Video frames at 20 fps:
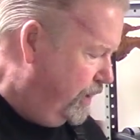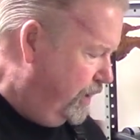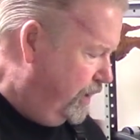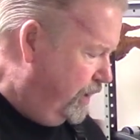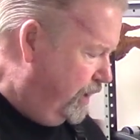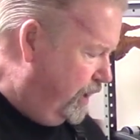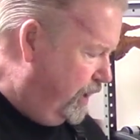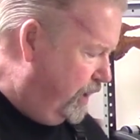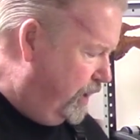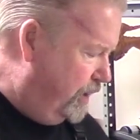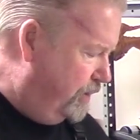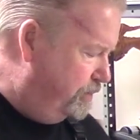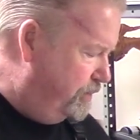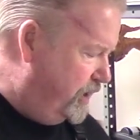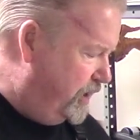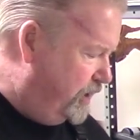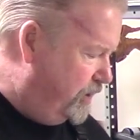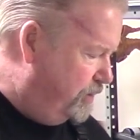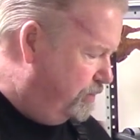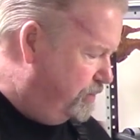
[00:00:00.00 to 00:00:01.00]

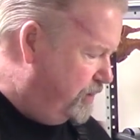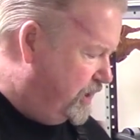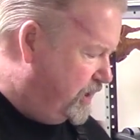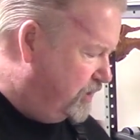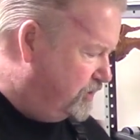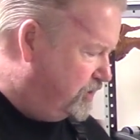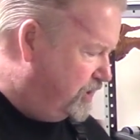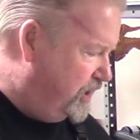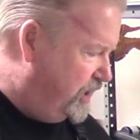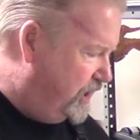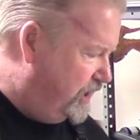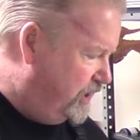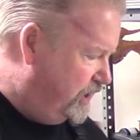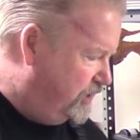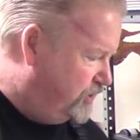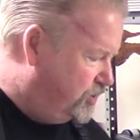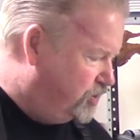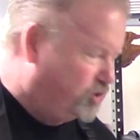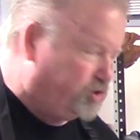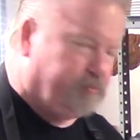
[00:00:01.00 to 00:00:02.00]
in them, because again,
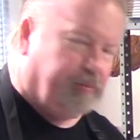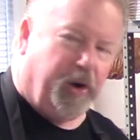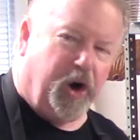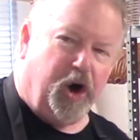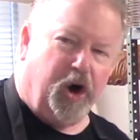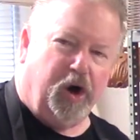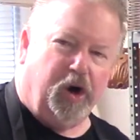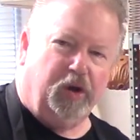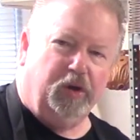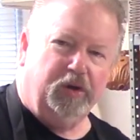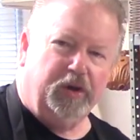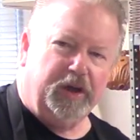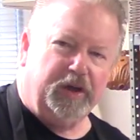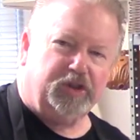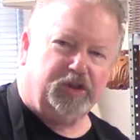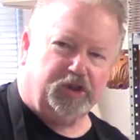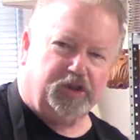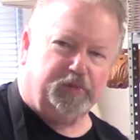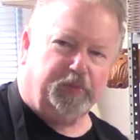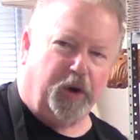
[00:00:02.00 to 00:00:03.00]
it's a small
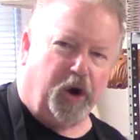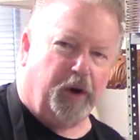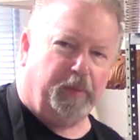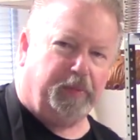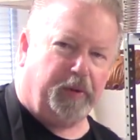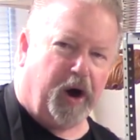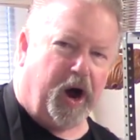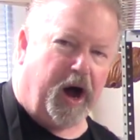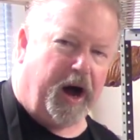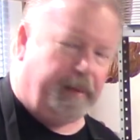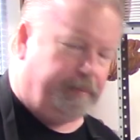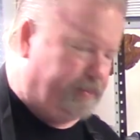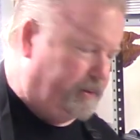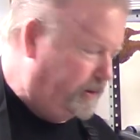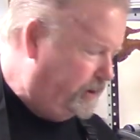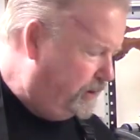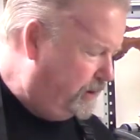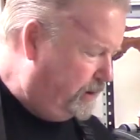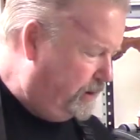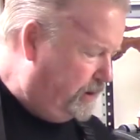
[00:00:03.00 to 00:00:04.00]
prop.
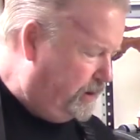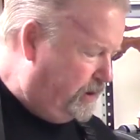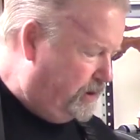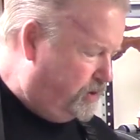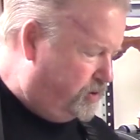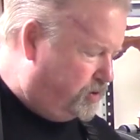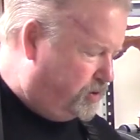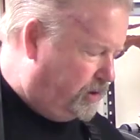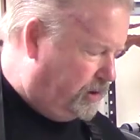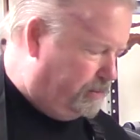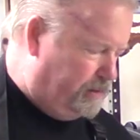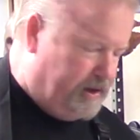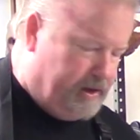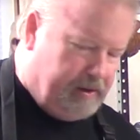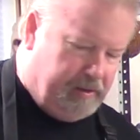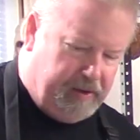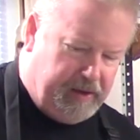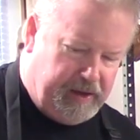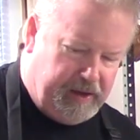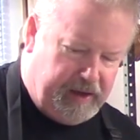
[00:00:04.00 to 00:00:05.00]
So let me
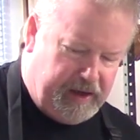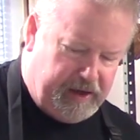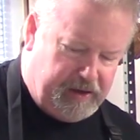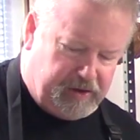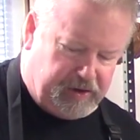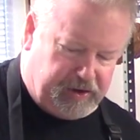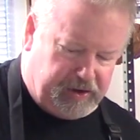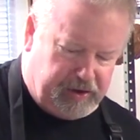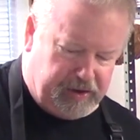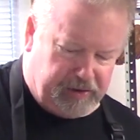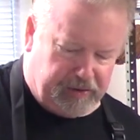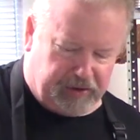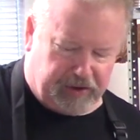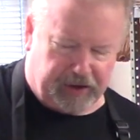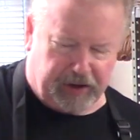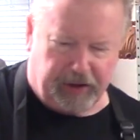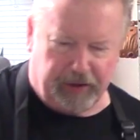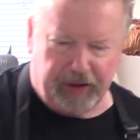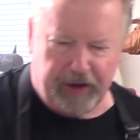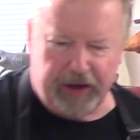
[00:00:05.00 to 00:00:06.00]
go into these too.
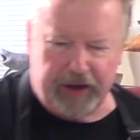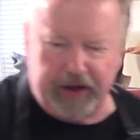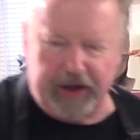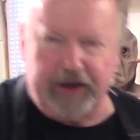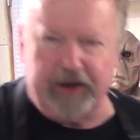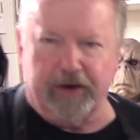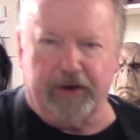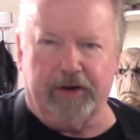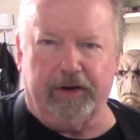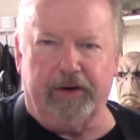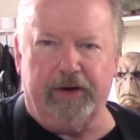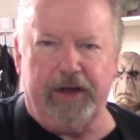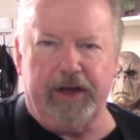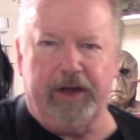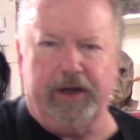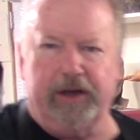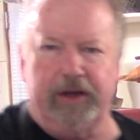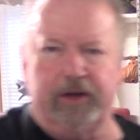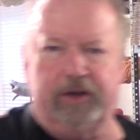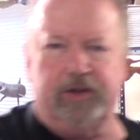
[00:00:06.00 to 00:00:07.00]
So here
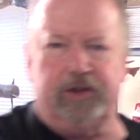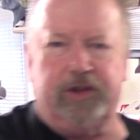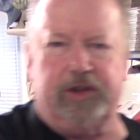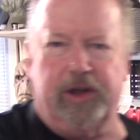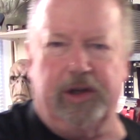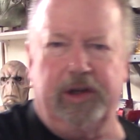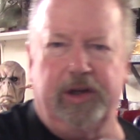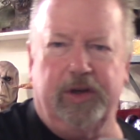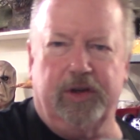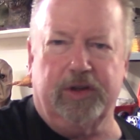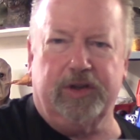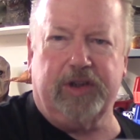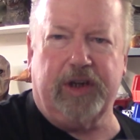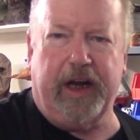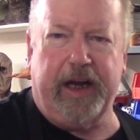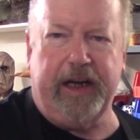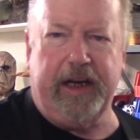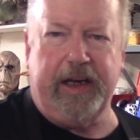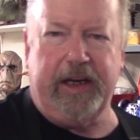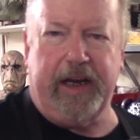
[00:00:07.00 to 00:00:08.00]
is the little
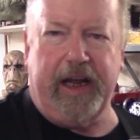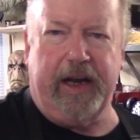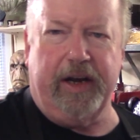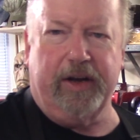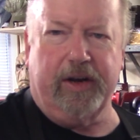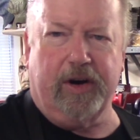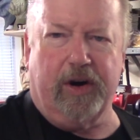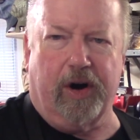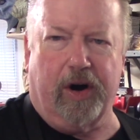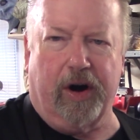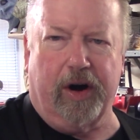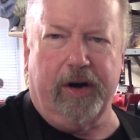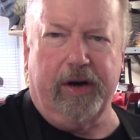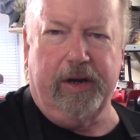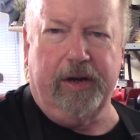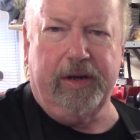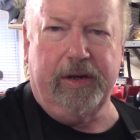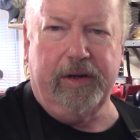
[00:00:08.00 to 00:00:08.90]
tiny data card,